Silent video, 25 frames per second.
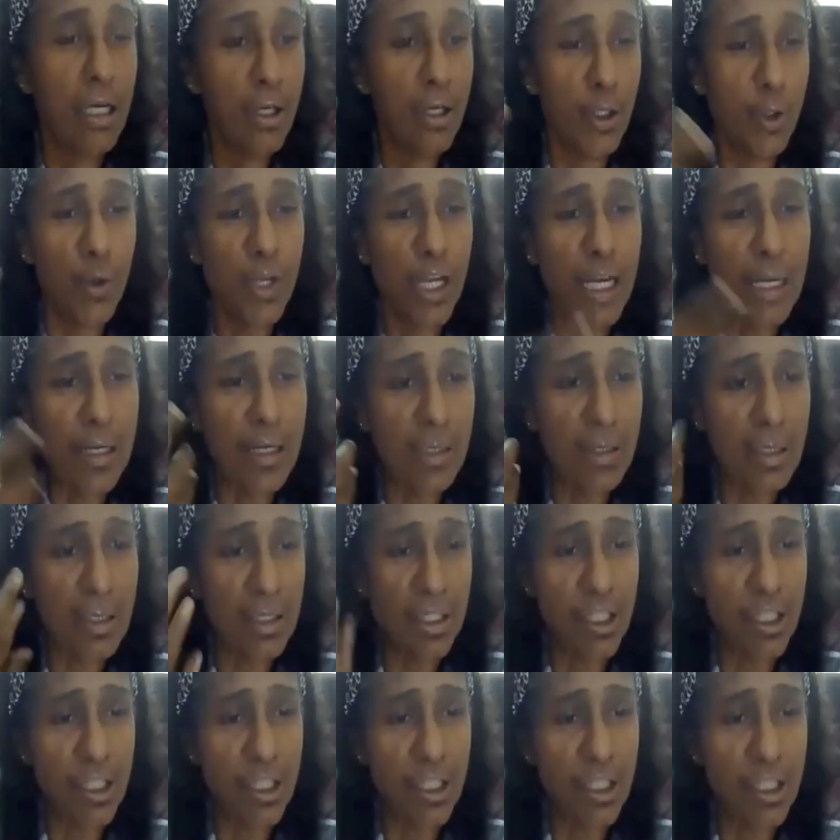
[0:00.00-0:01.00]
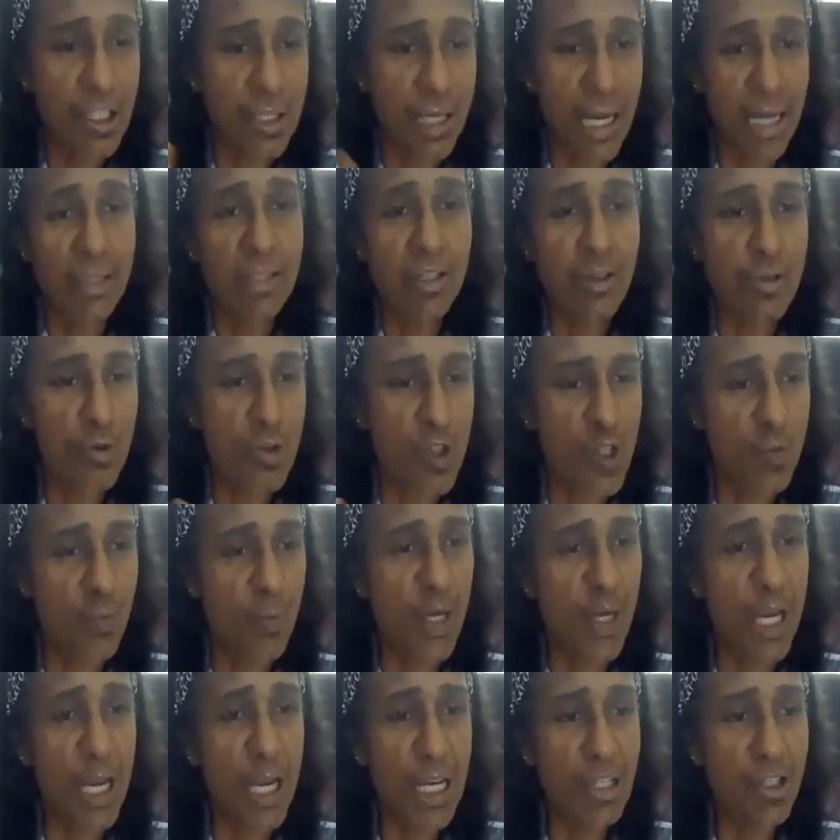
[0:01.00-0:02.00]
you can change text to
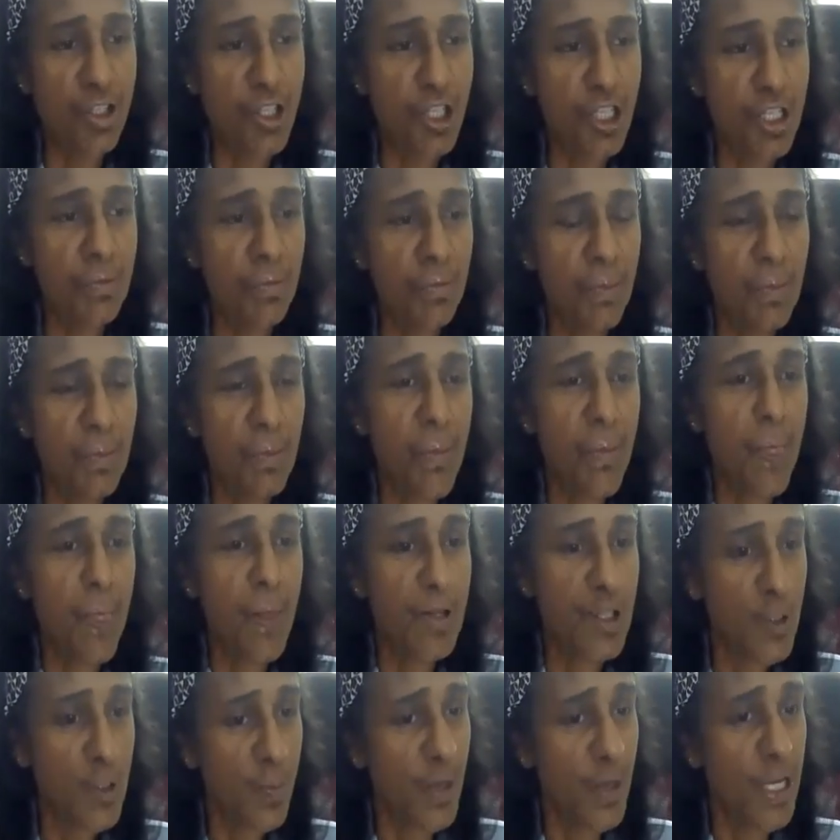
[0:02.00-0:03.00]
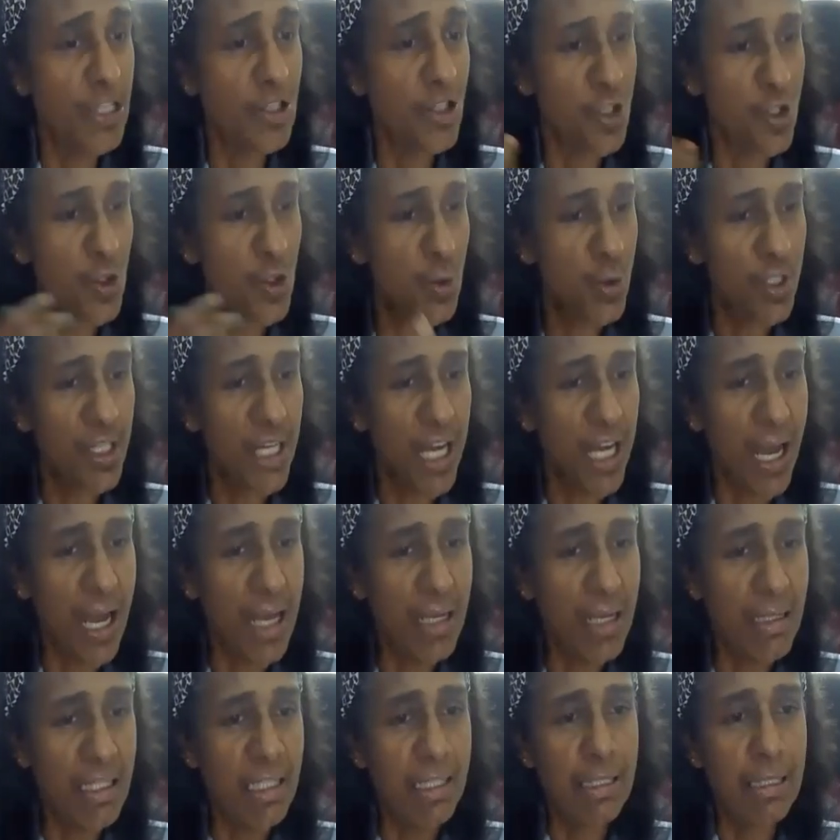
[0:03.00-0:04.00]
speech, speech to
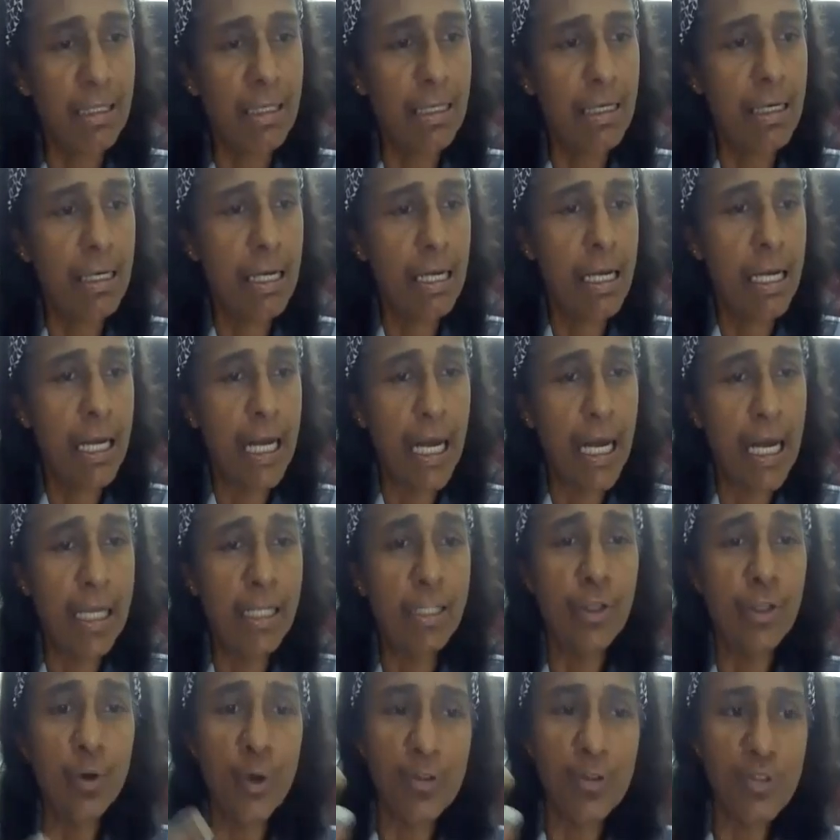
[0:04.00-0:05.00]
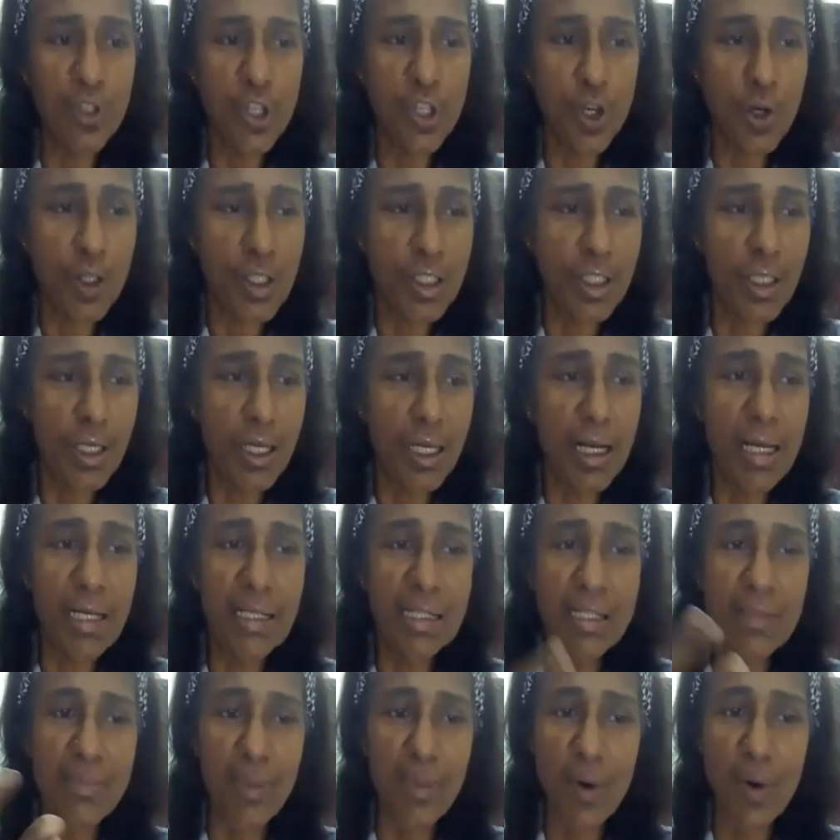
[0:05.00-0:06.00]
text, and you have shorter
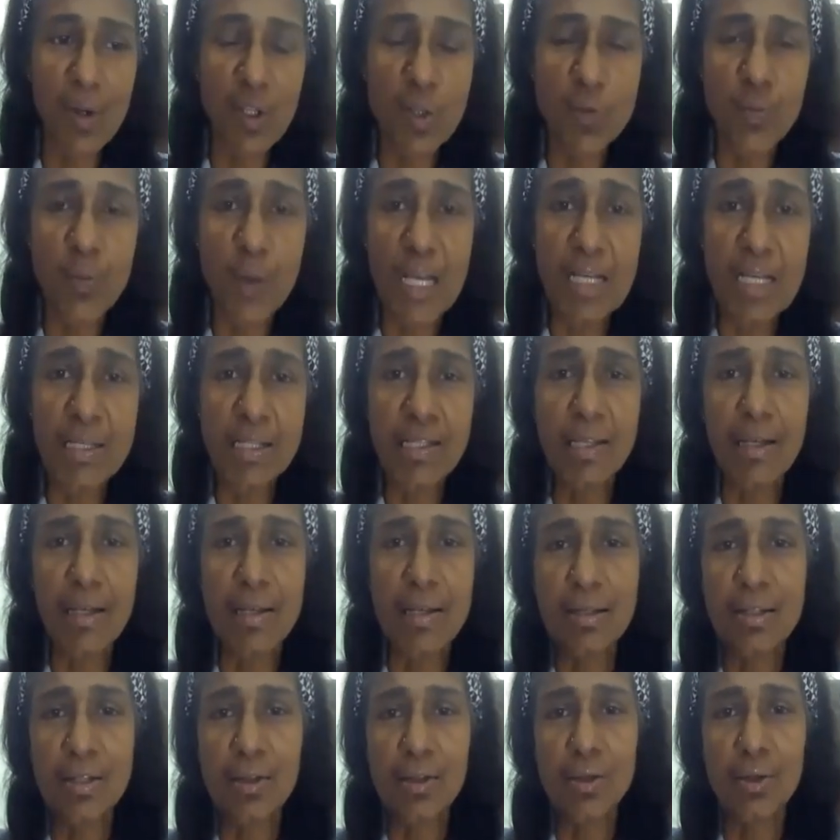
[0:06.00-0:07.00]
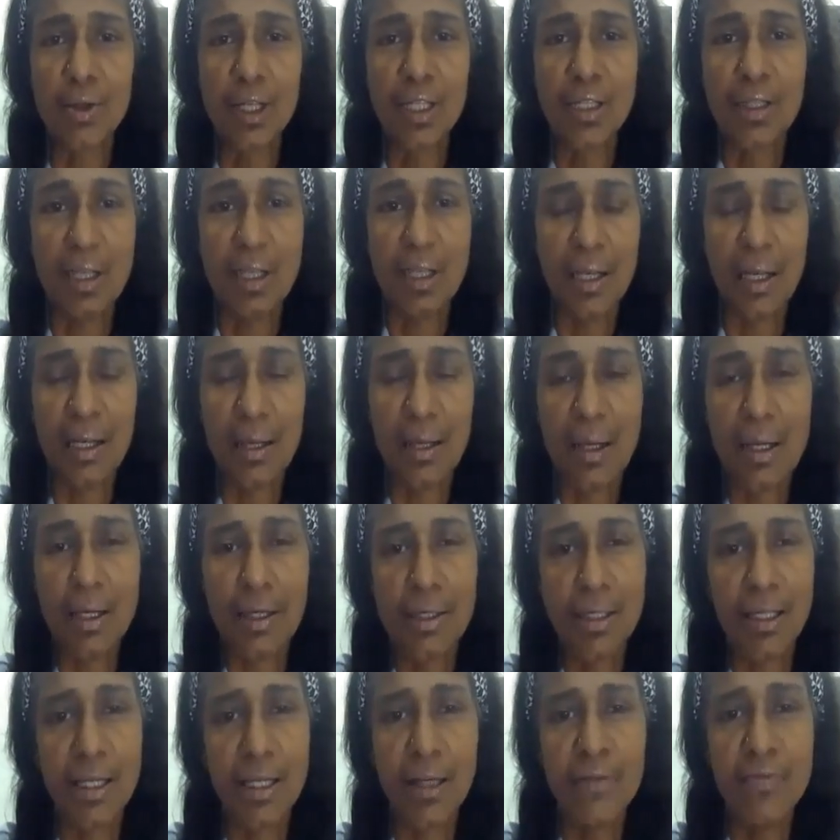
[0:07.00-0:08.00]
lines, more spacing. So
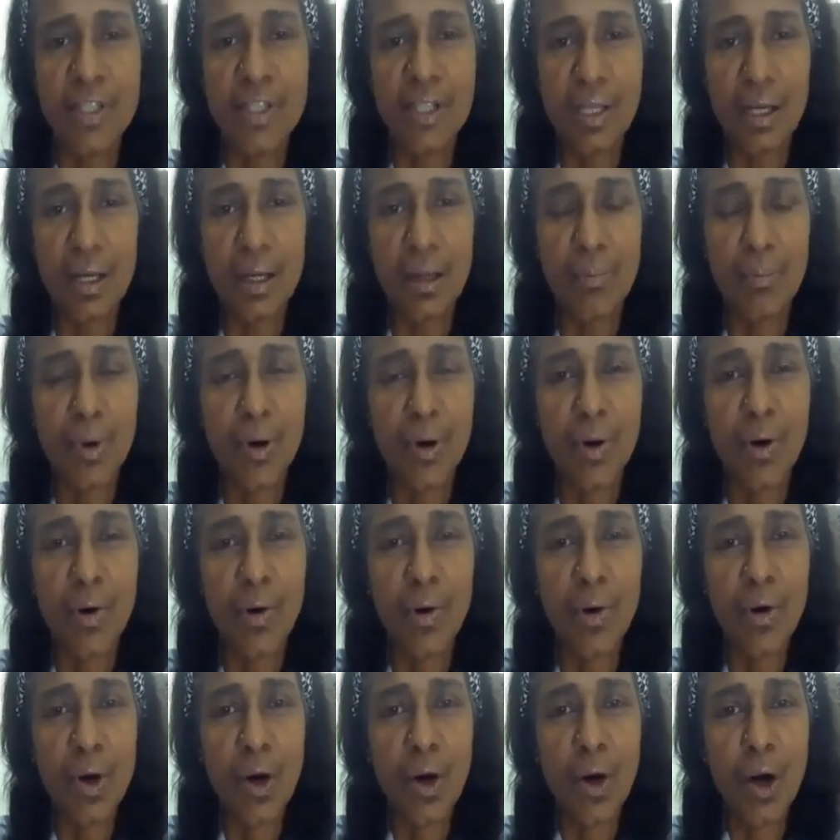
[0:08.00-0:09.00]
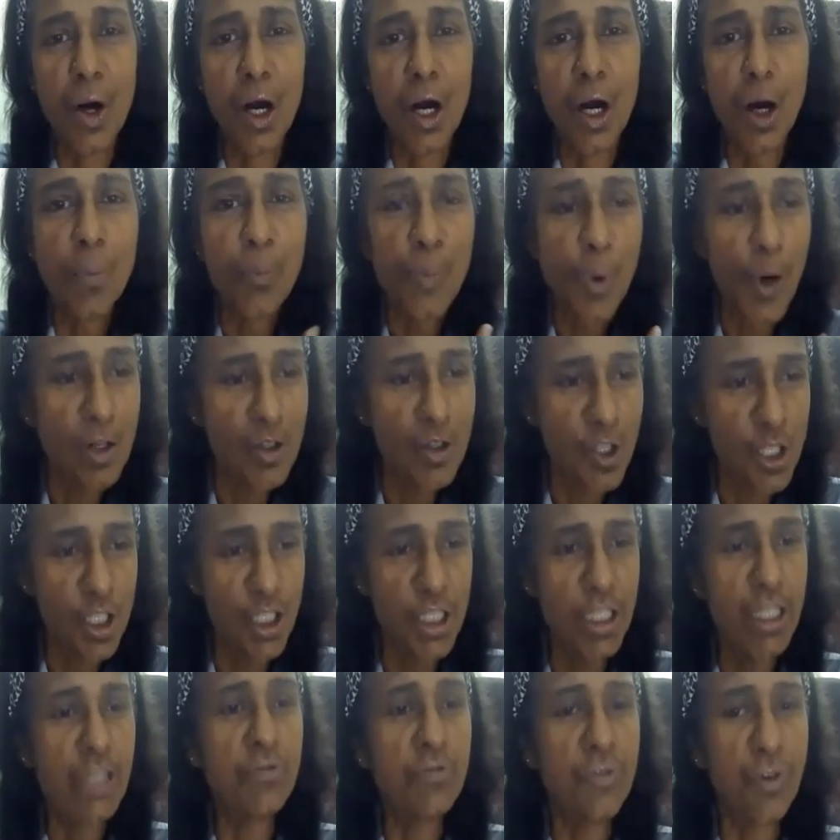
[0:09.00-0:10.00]
it gives more
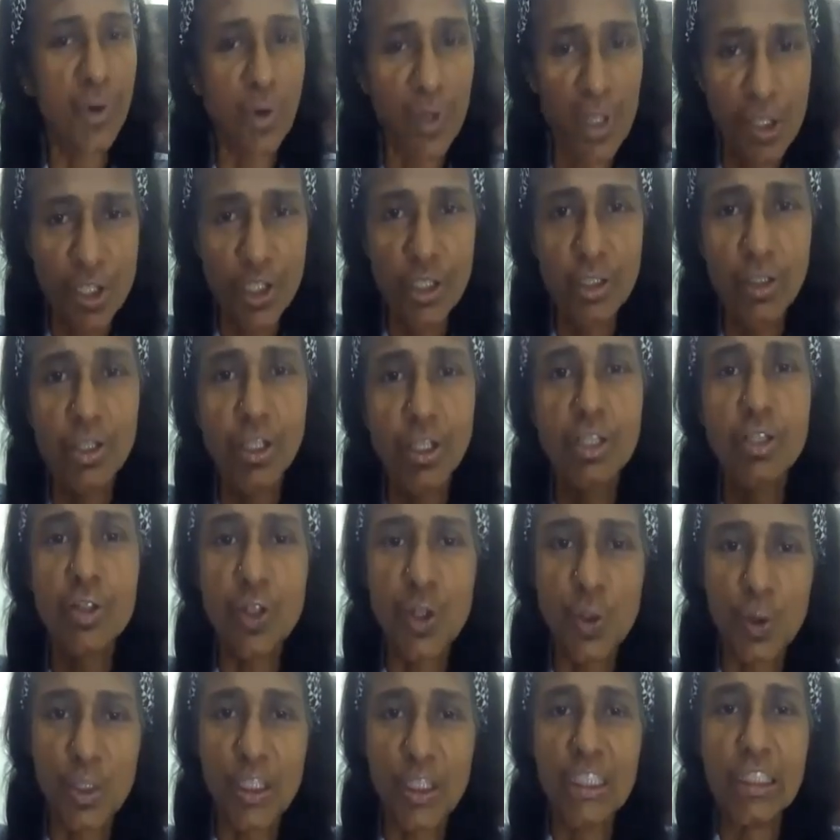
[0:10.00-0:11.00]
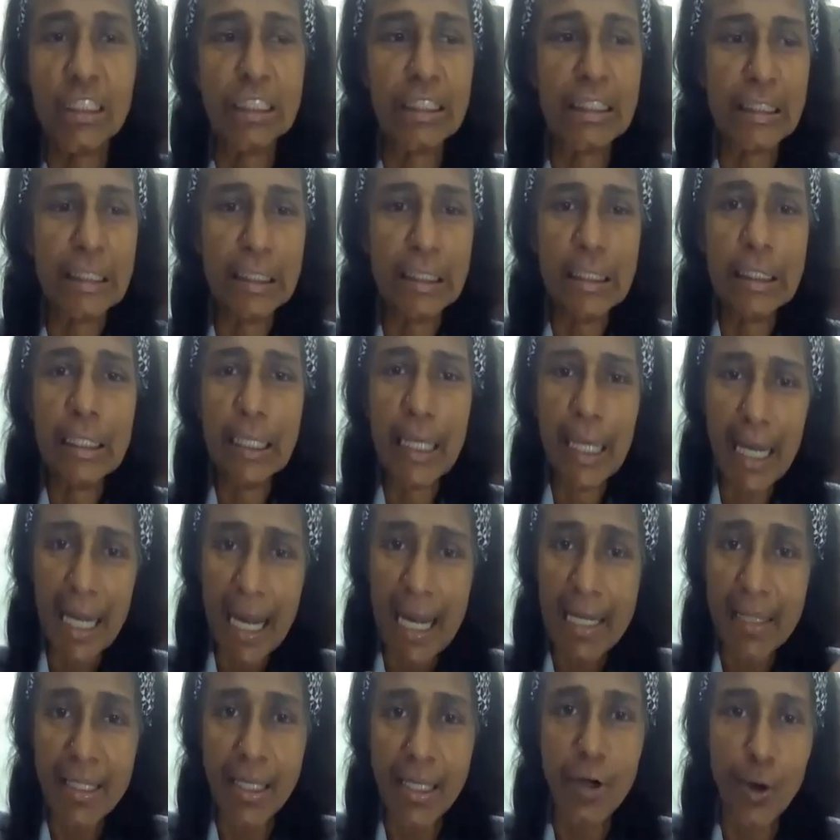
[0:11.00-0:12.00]
opportunity for the children to learn
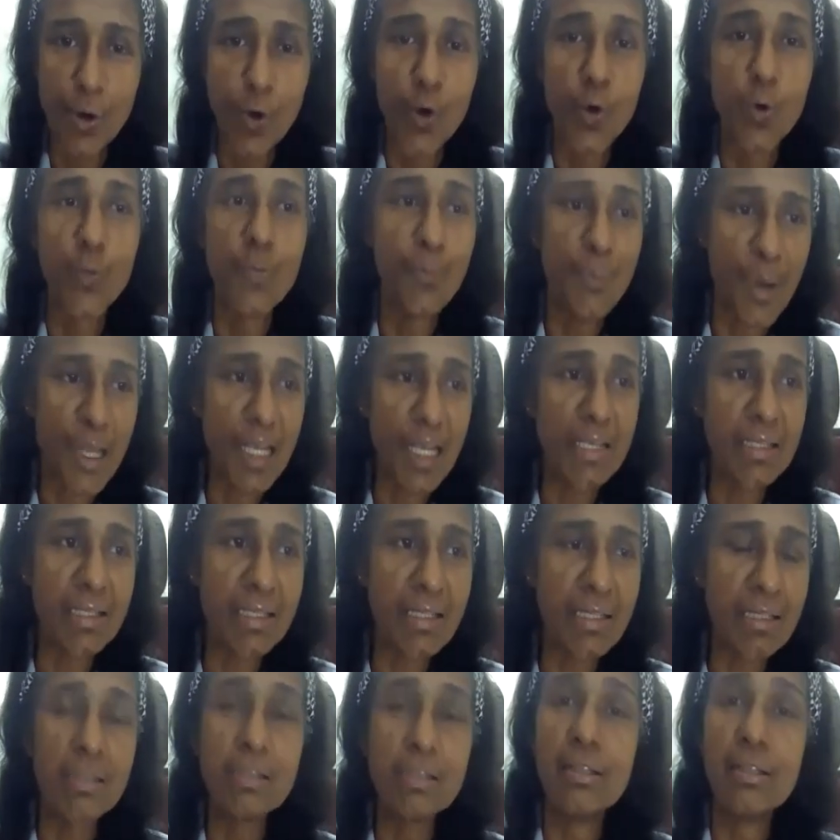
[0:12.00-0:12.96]
at their own pace.